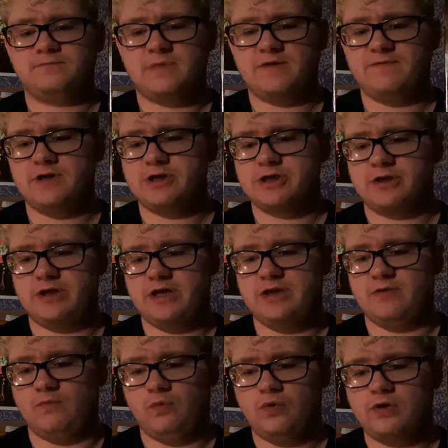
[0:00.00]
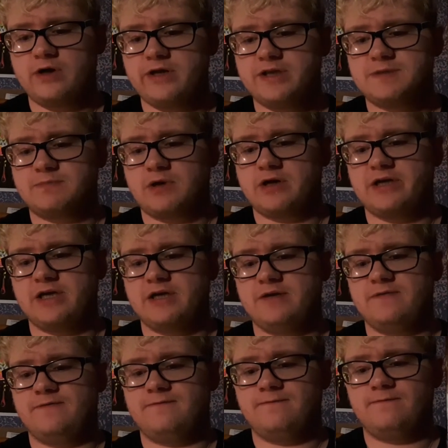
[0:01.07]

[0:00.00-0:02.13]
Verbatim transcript: eventually the Warrens brought in